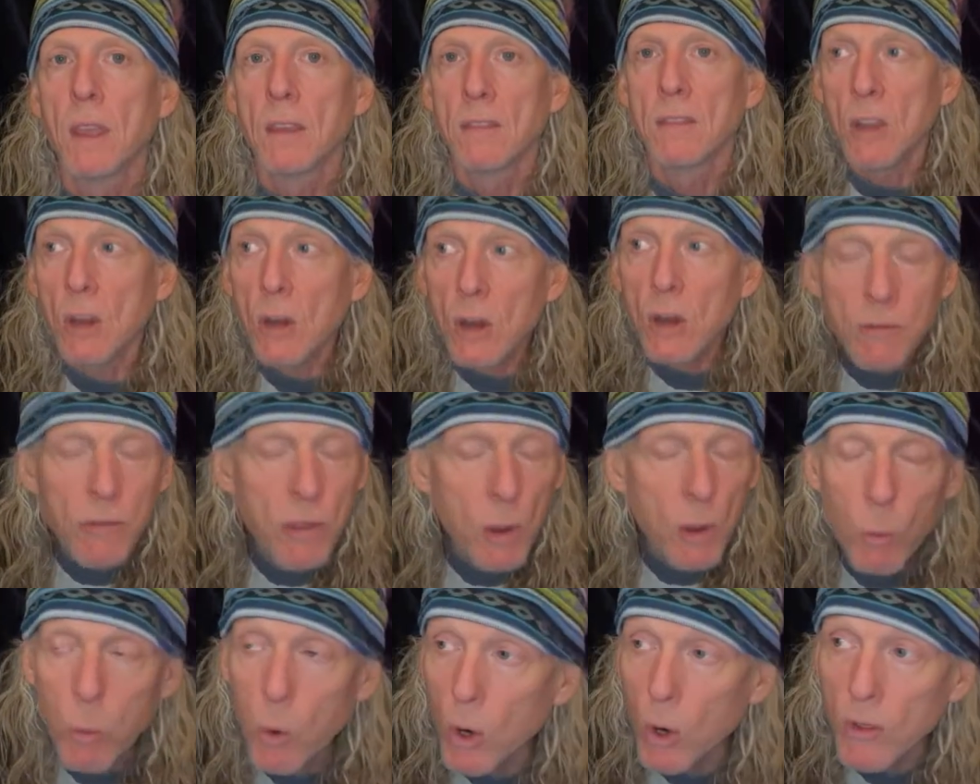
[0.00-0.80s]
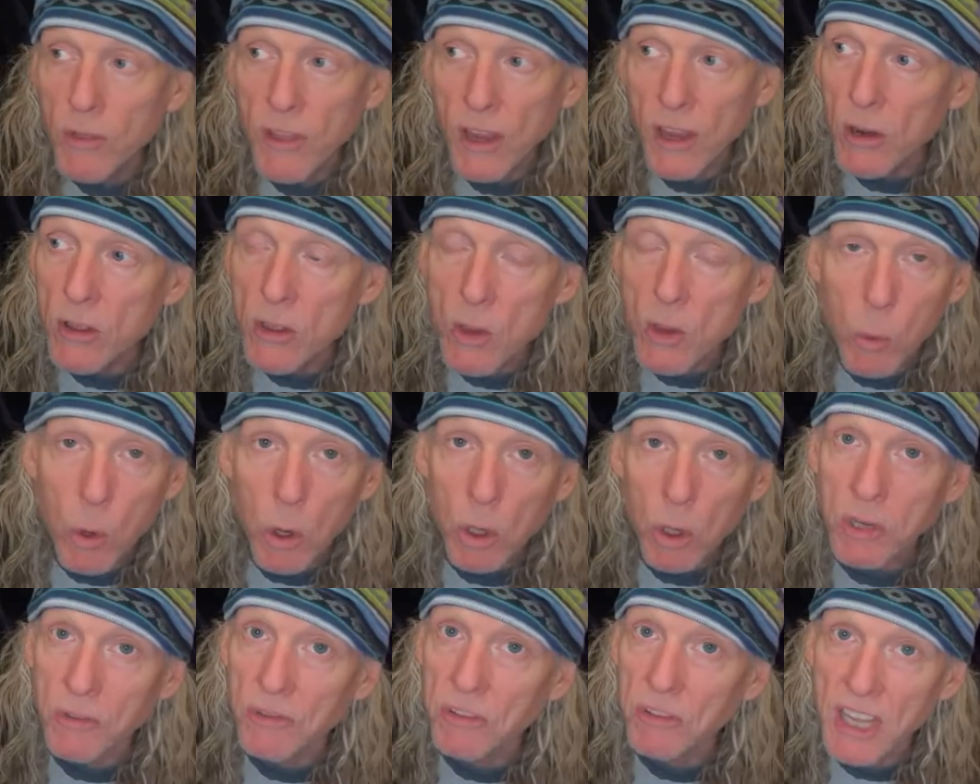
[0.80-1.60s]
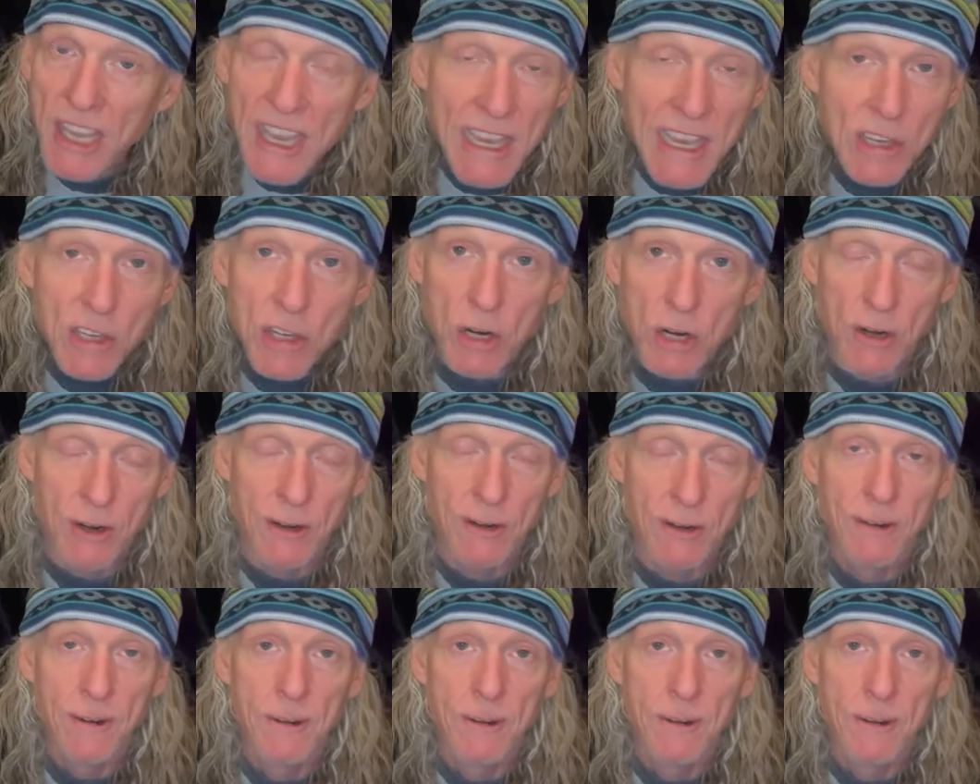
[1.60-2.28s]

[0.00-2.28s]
They're in the world of leisure.